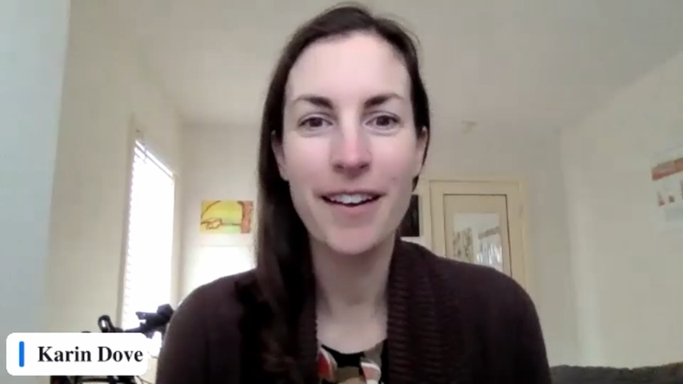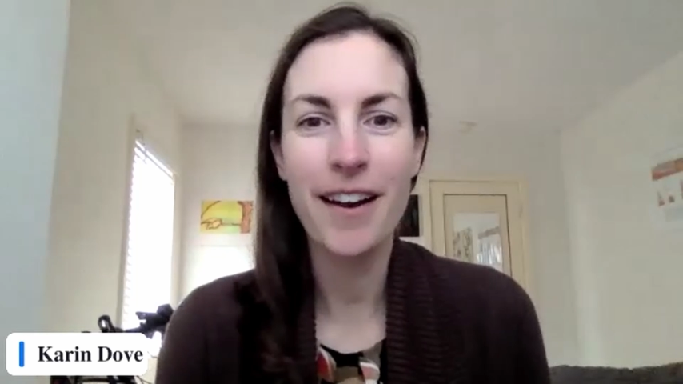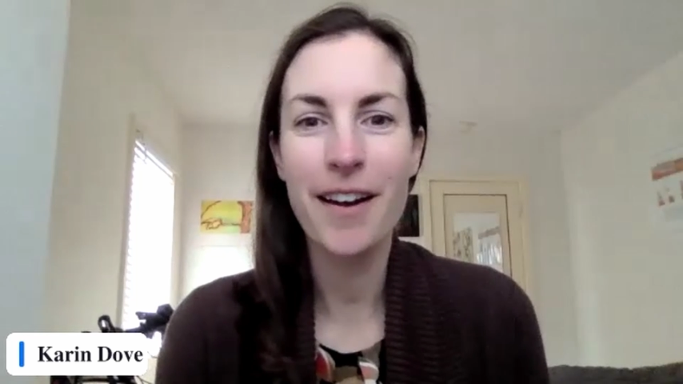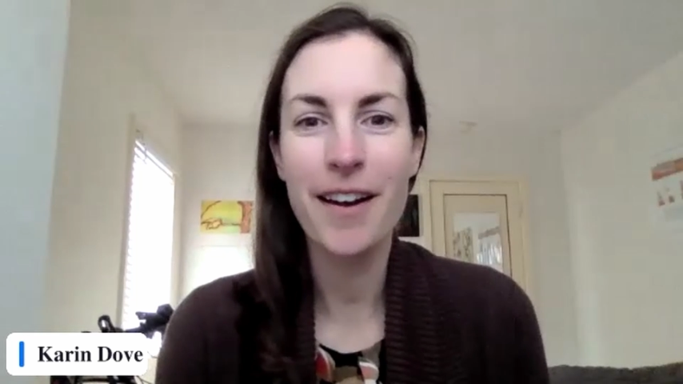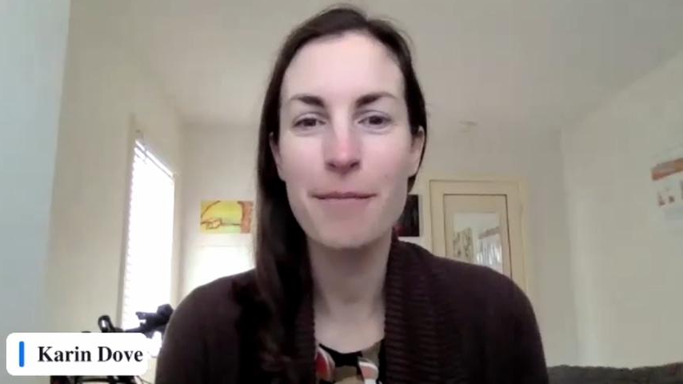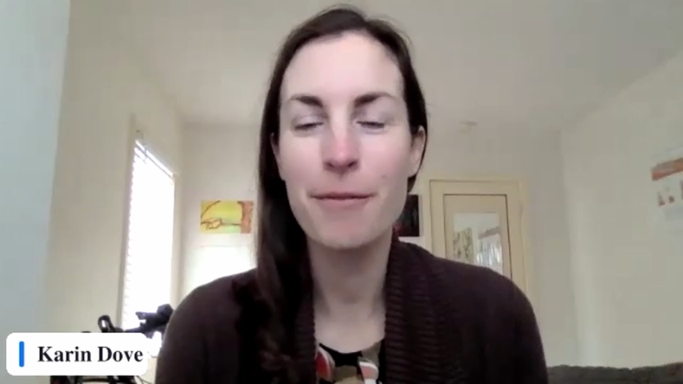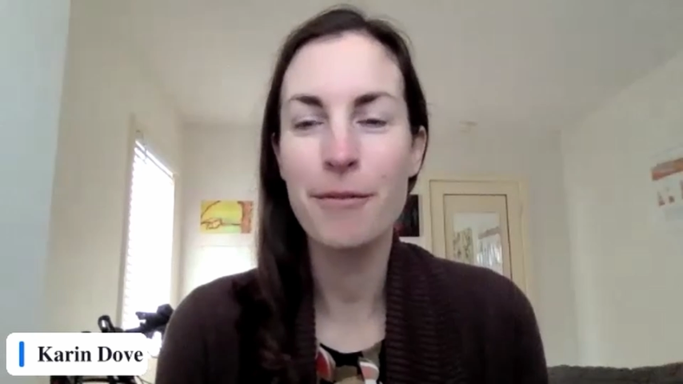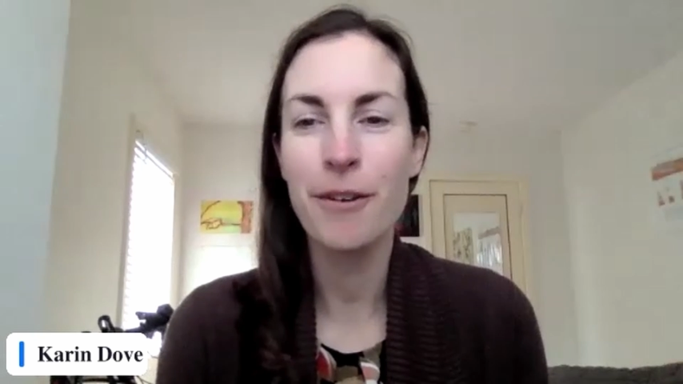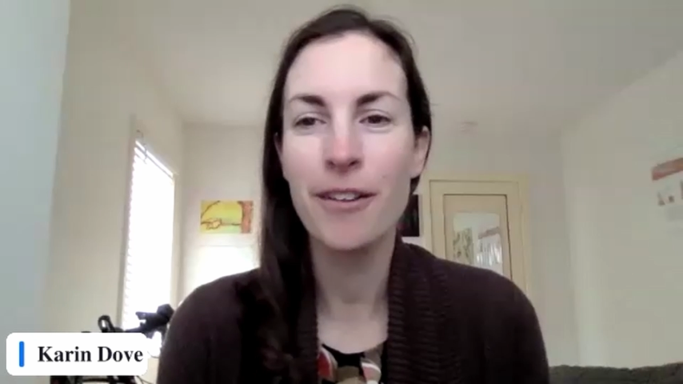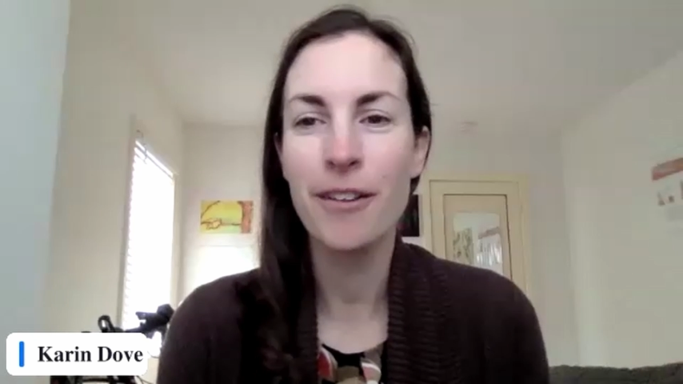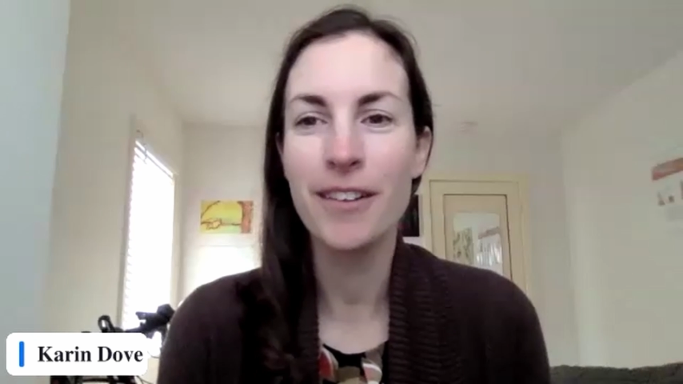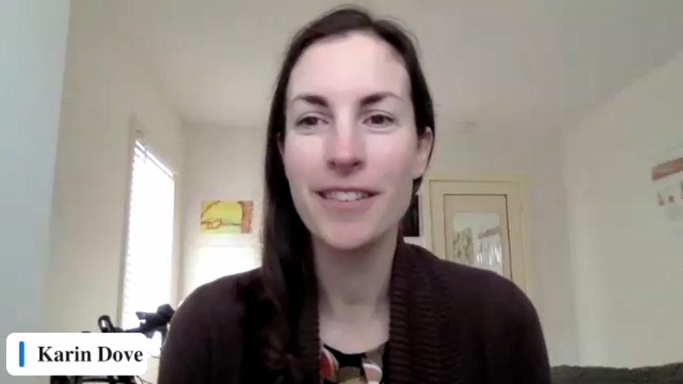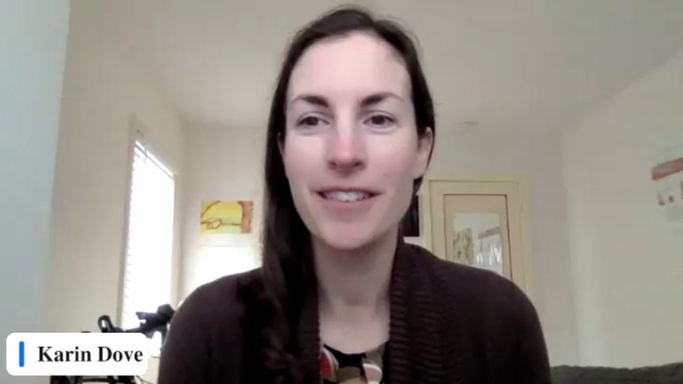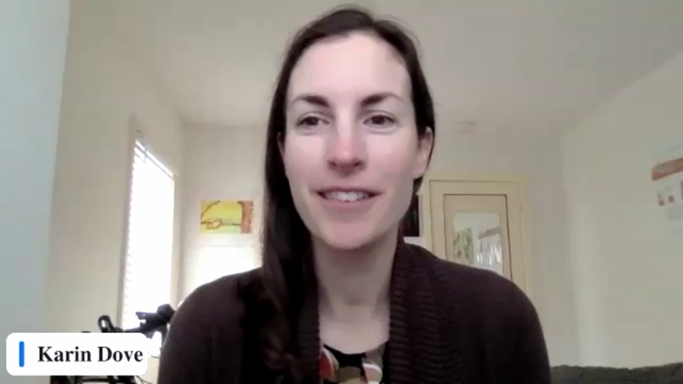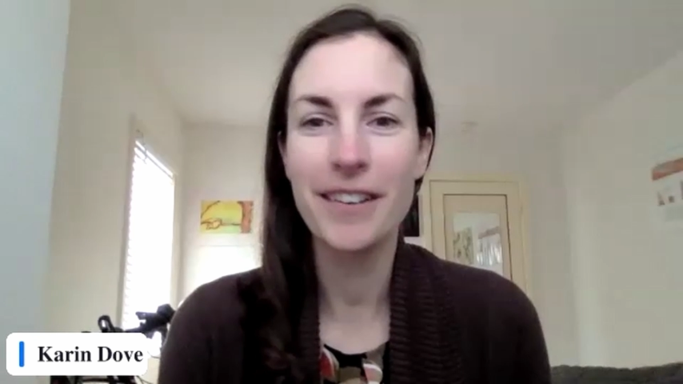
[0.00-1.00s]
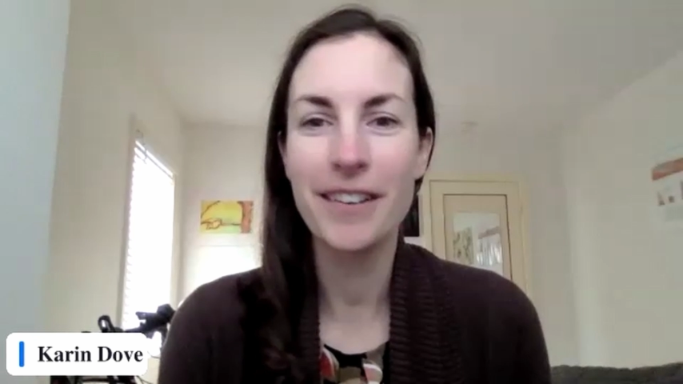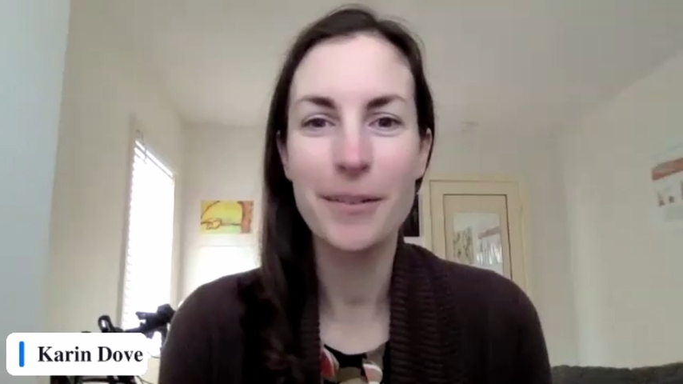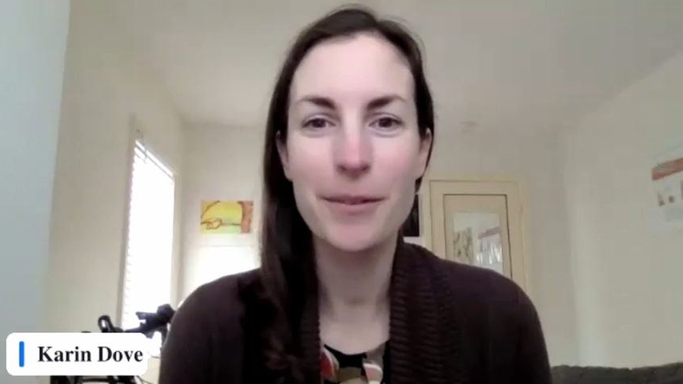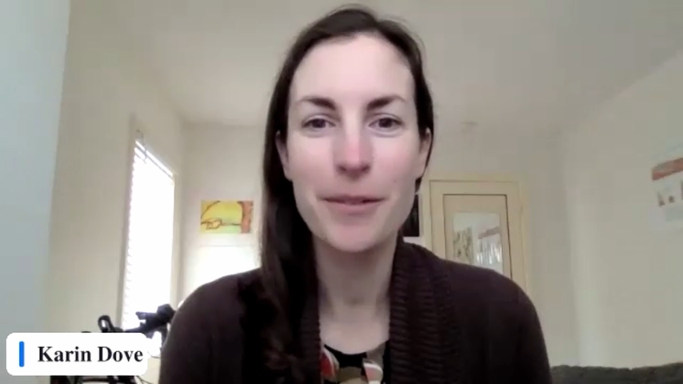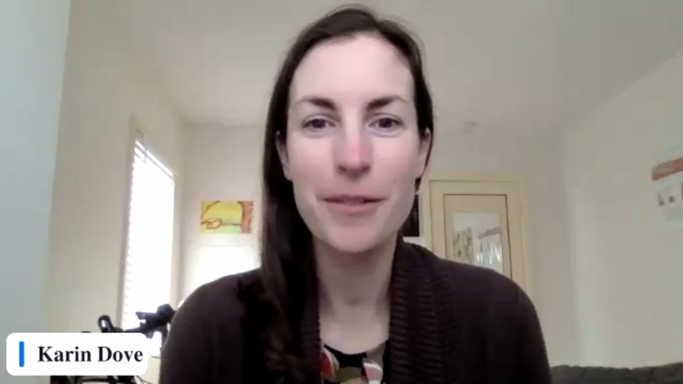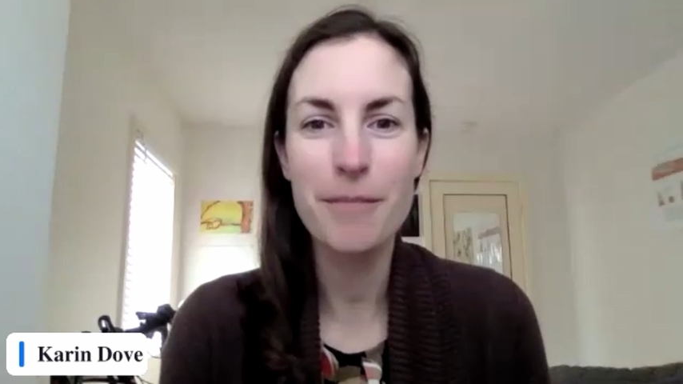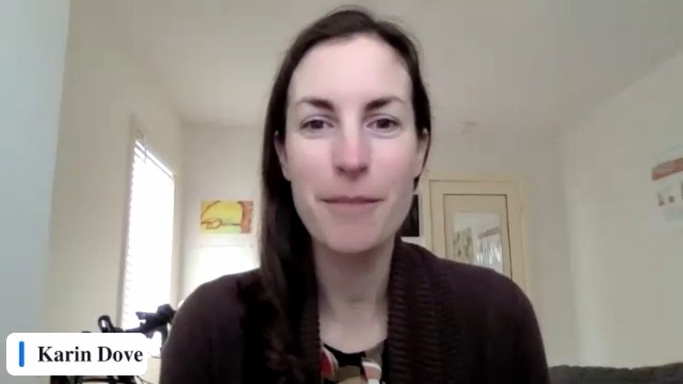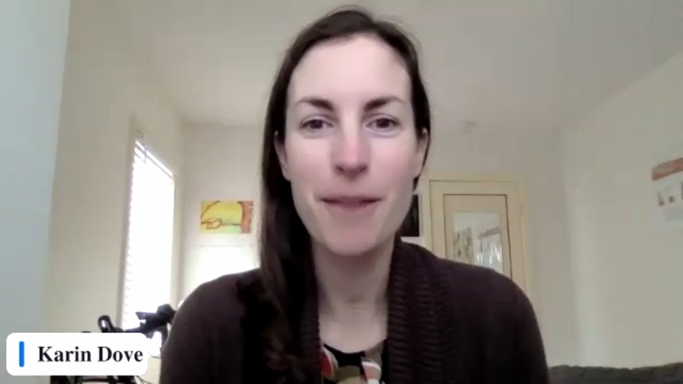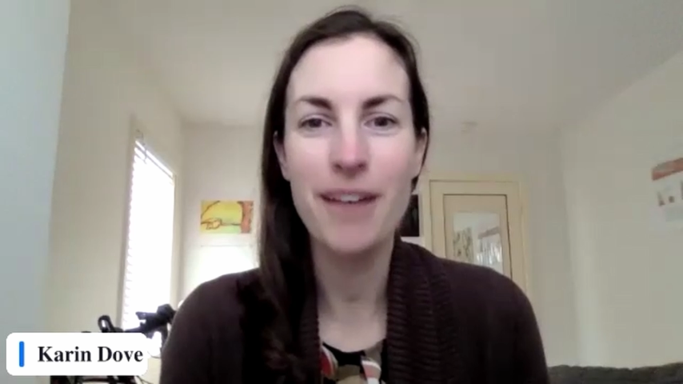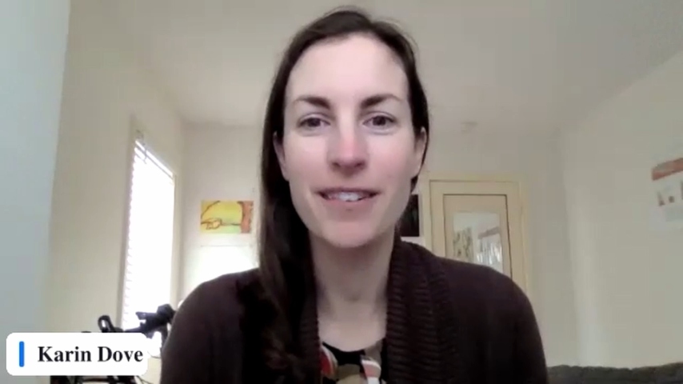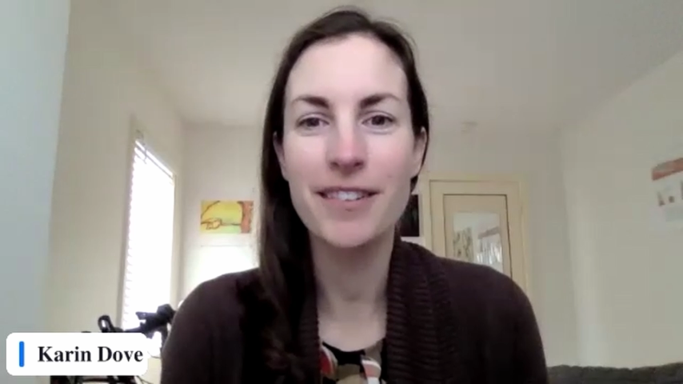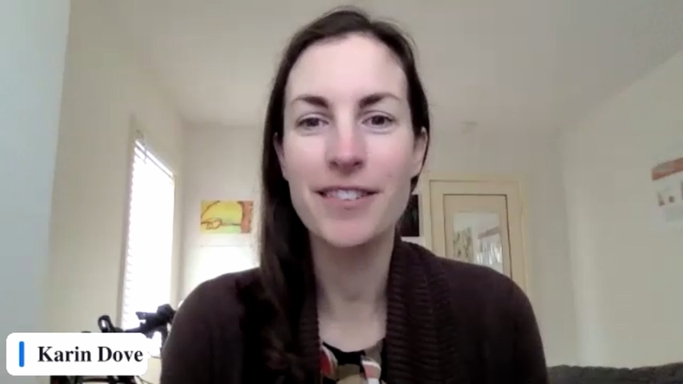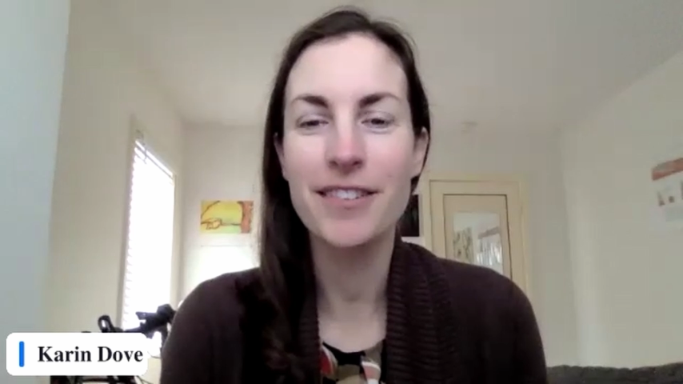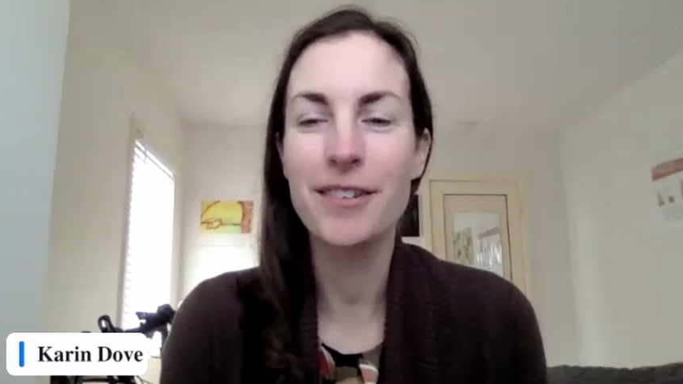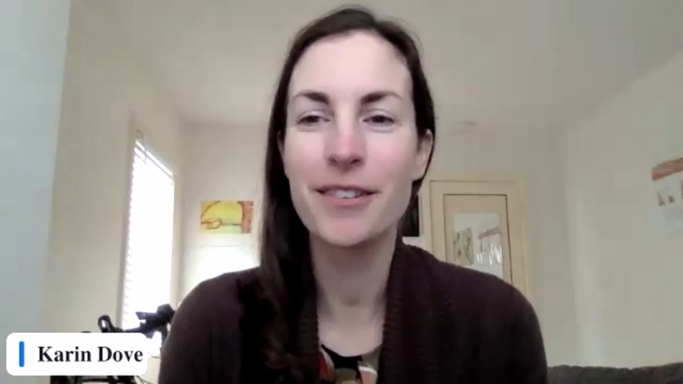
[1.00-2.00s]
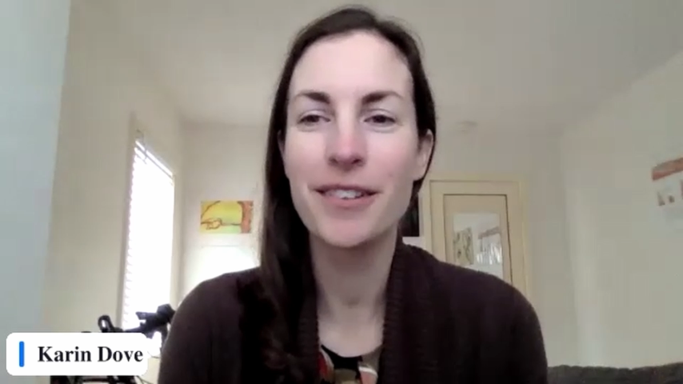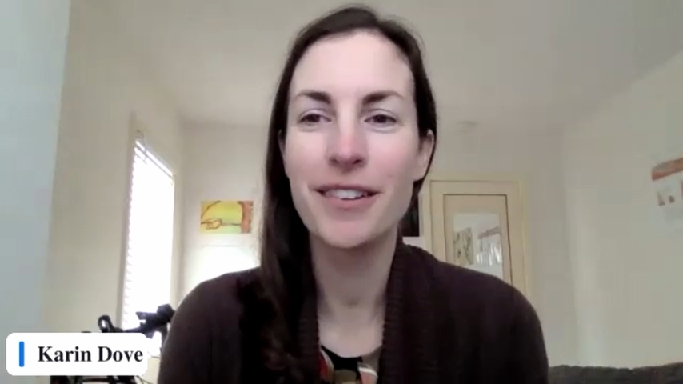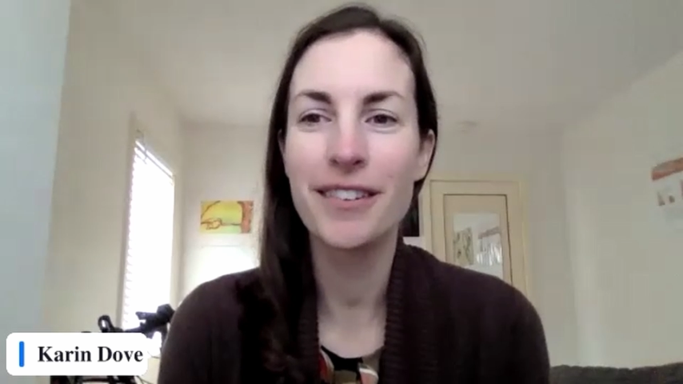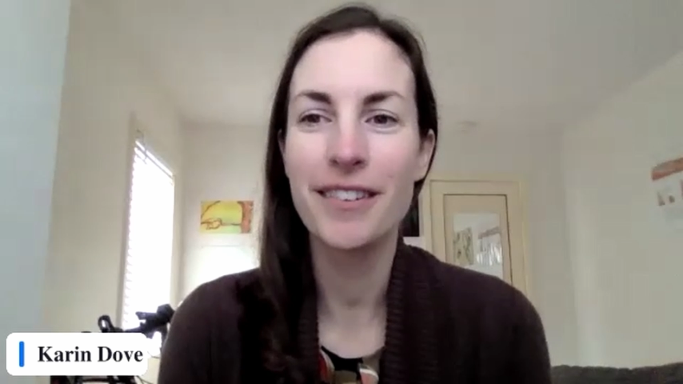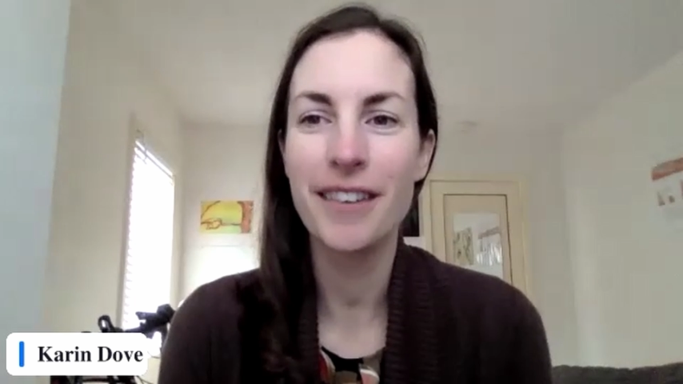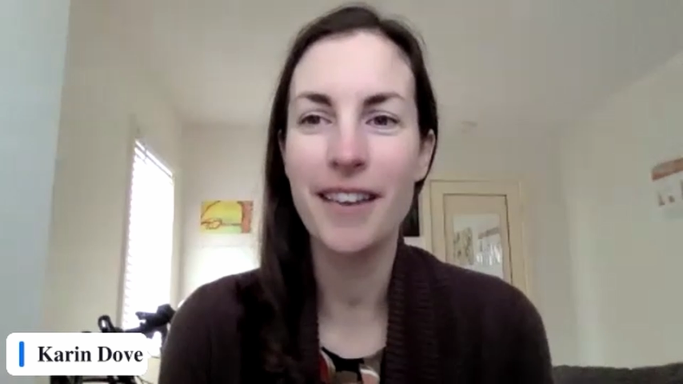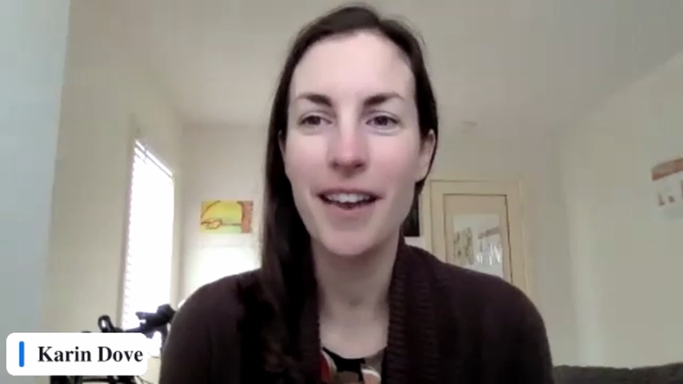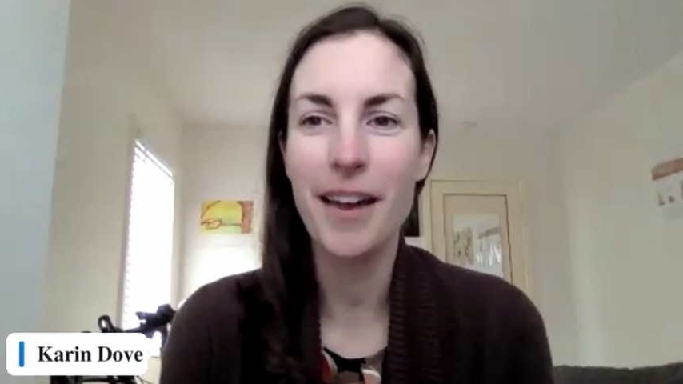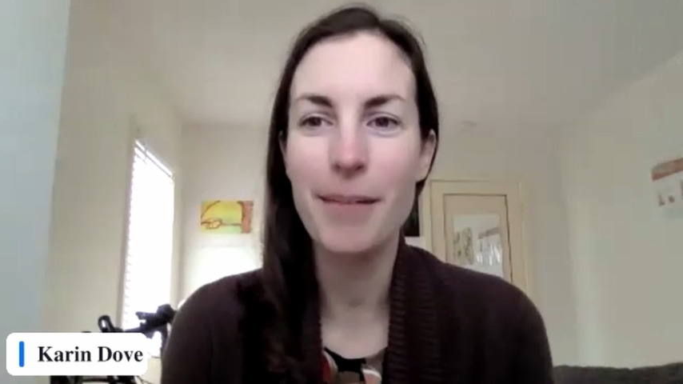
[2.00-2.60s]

I'm a volunteer with the Massachusetts